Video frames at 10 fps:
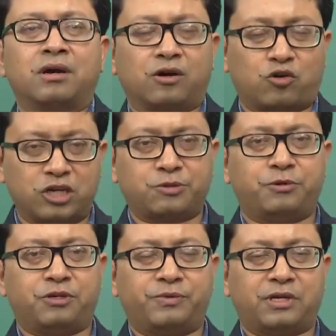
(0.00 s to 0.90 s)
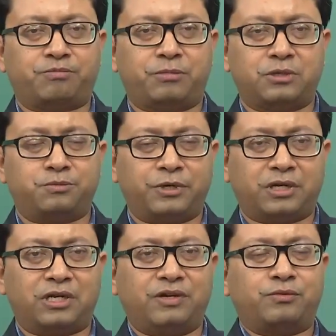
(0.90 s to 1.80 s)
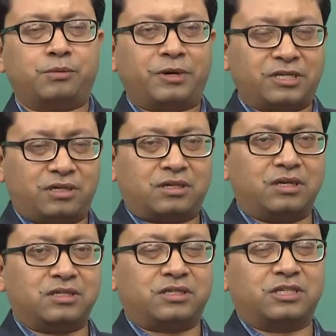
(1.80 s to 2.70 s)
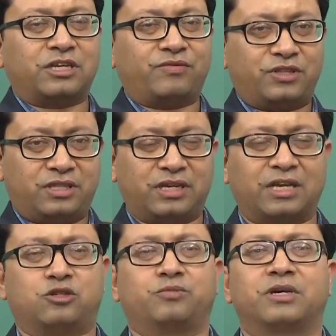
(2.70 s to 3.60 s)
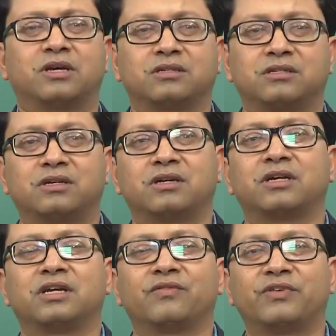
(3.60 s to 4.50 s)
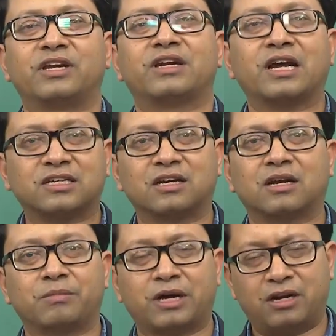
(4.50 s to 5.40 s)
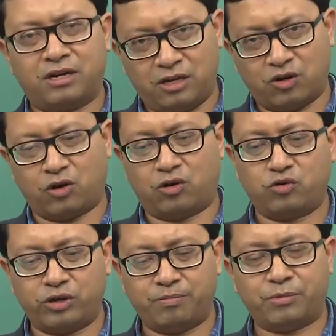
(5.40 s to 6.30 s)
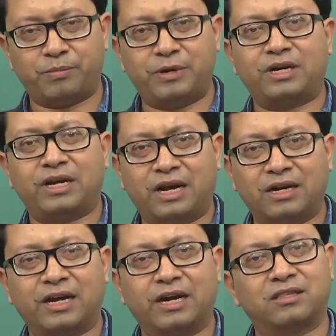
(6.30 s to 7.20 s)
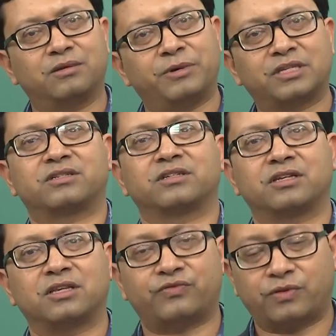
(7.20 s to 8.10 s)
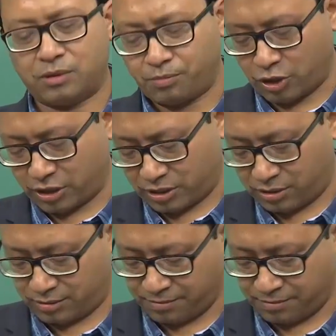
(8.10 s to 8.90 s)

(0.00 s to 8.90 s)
cost perspective, the budget constraints, everything has to be considered in a very rational manner in order to implement and get the best results from the project.